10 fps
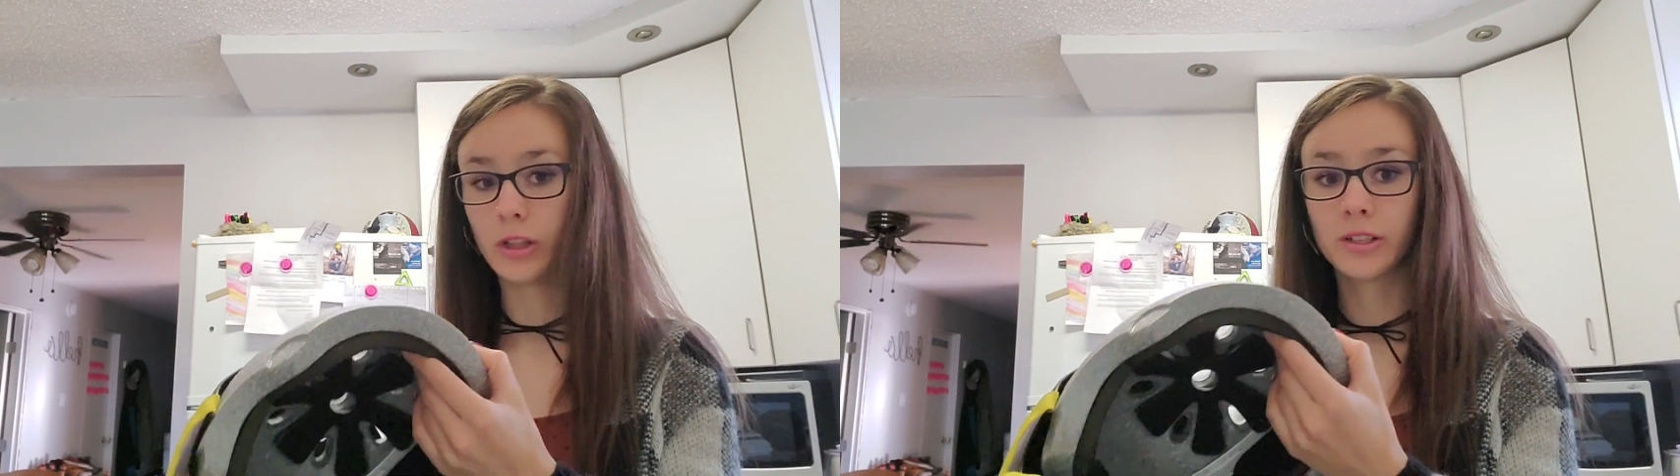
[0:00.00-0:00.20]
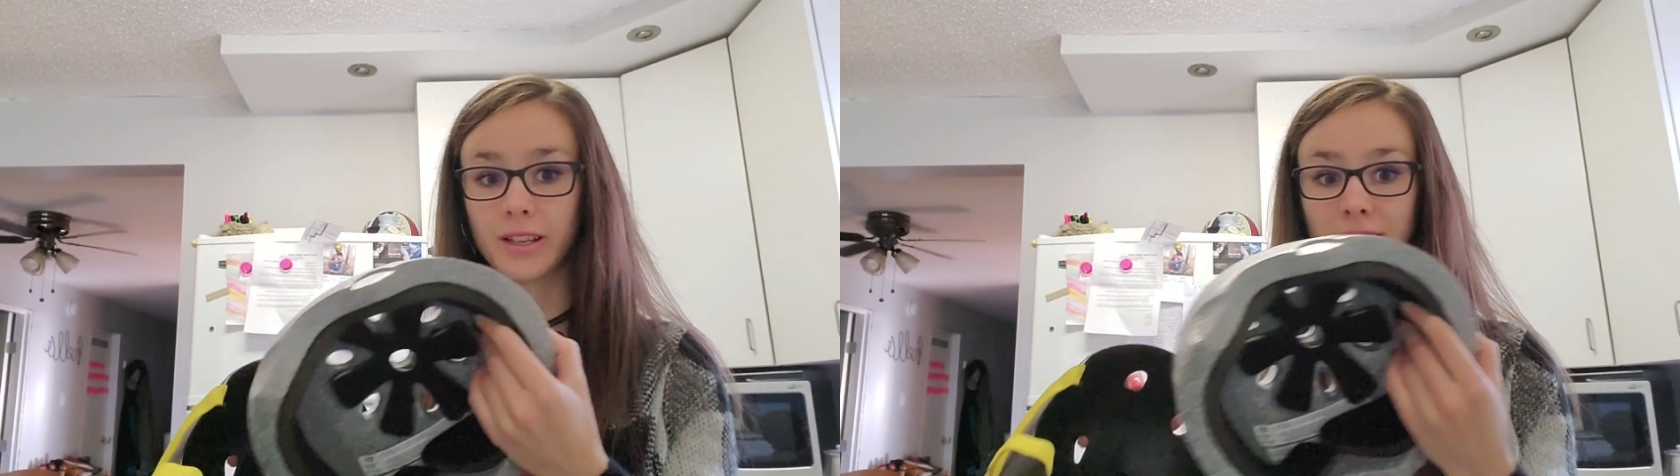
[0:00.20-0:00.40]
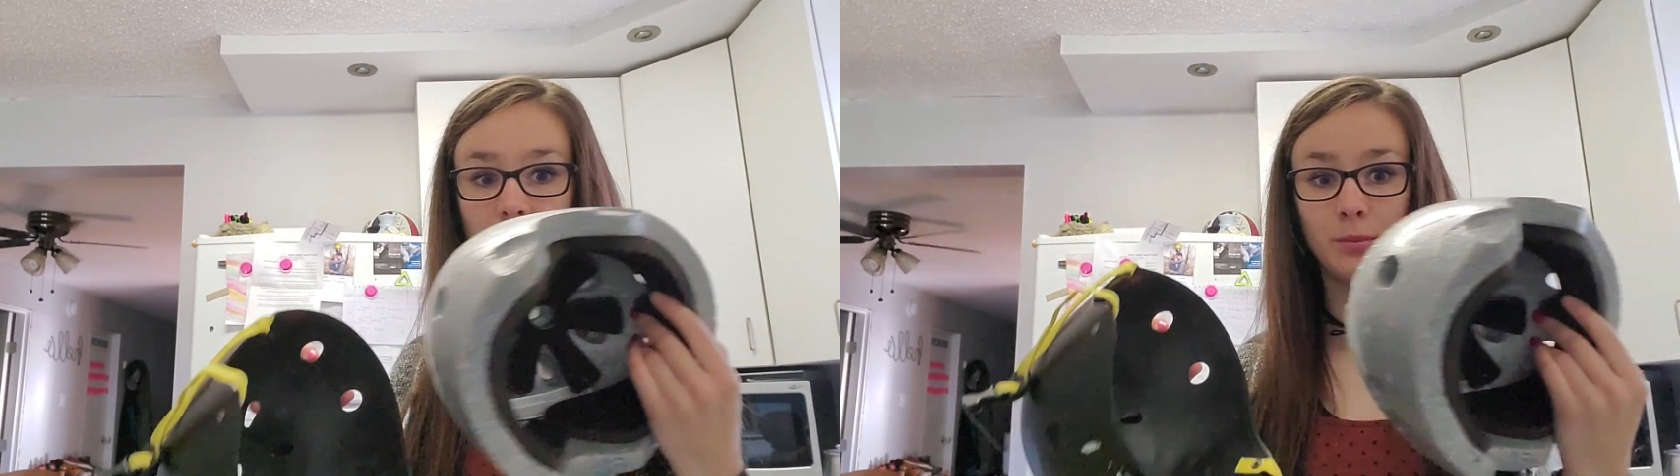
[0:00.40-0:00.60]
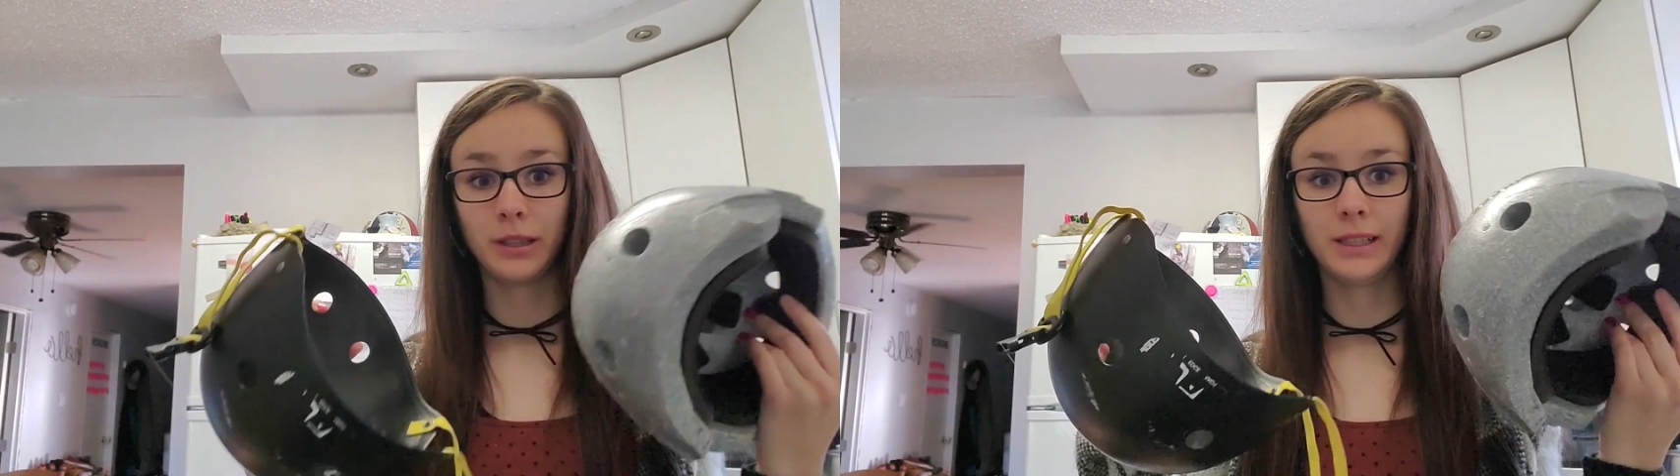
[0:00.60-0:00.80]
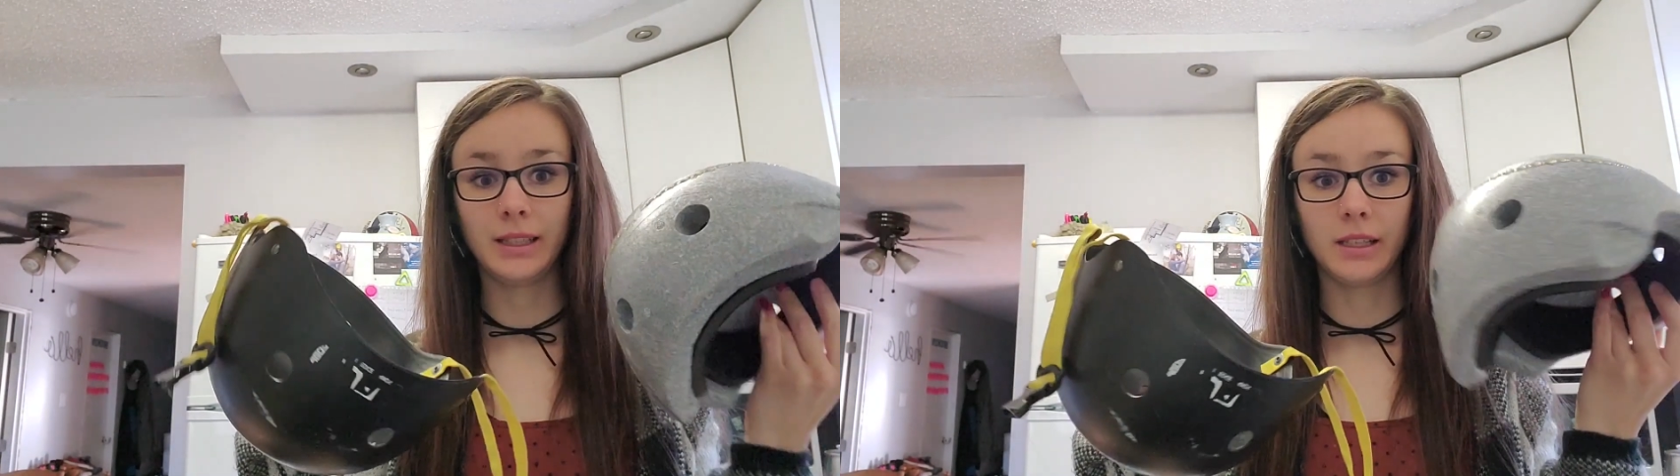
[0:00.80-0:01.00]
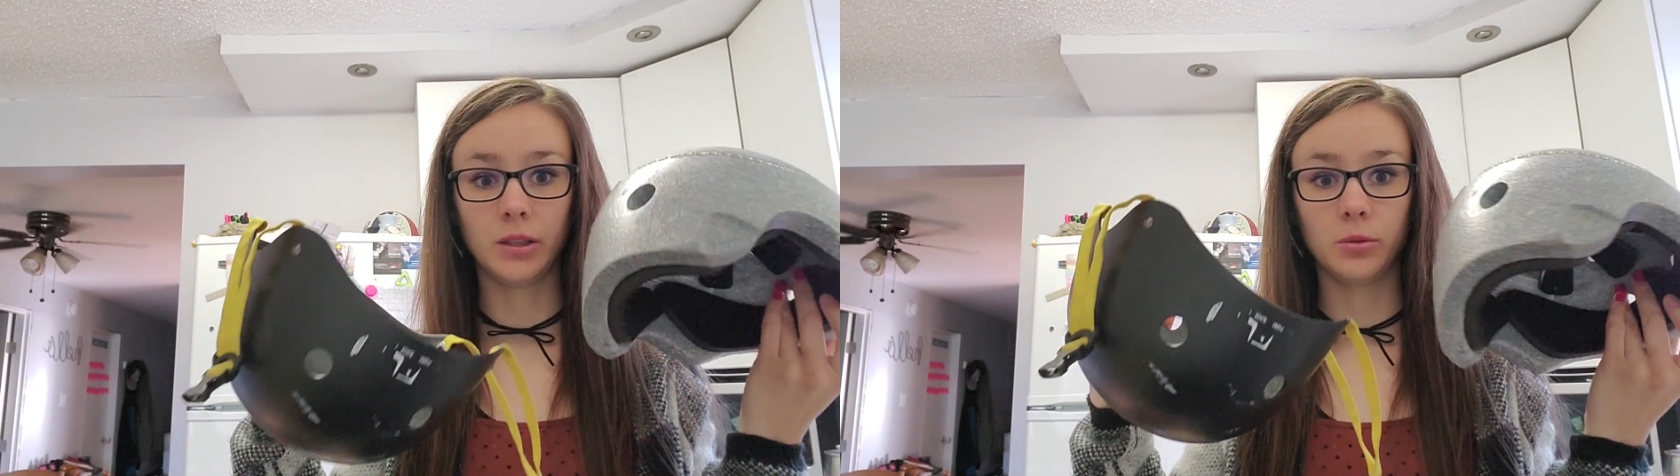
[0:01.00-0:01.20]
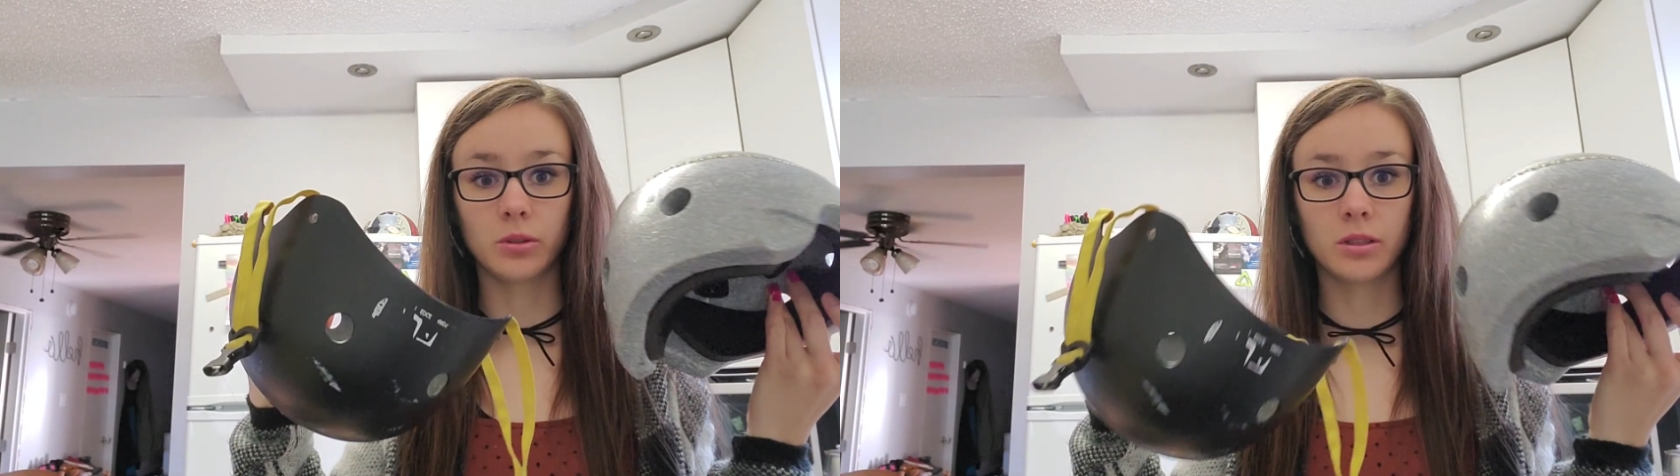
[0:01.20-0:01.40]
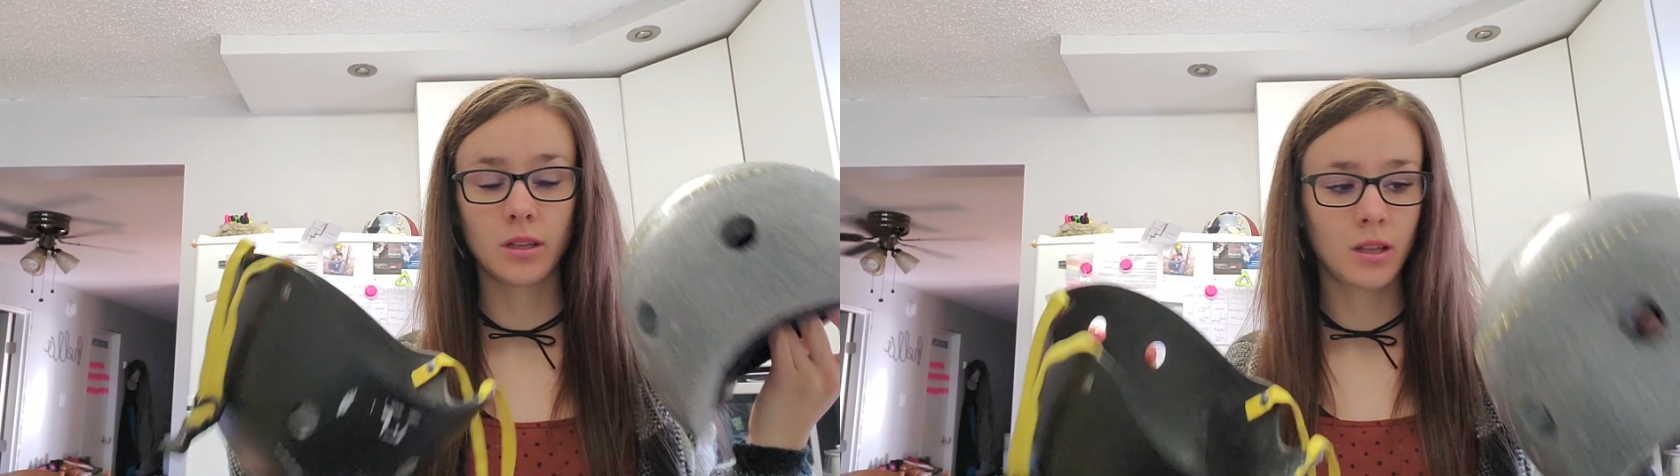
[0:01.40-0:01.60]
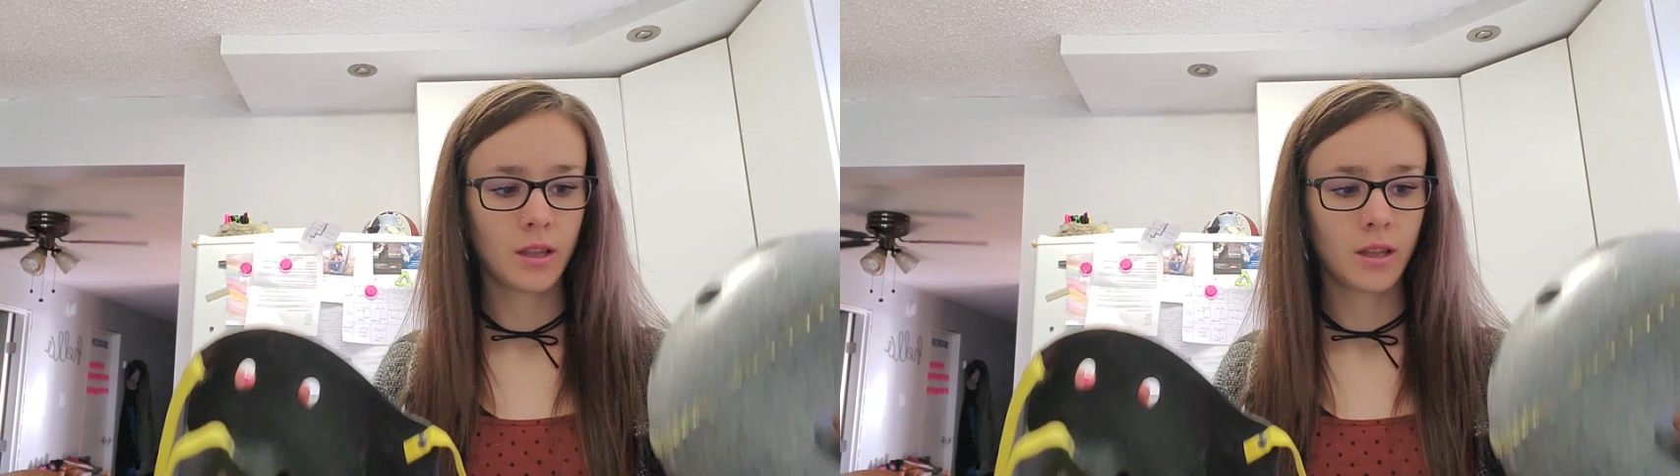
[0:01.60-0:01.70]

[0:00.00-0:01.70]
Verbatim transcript: it looks like it's completely loose.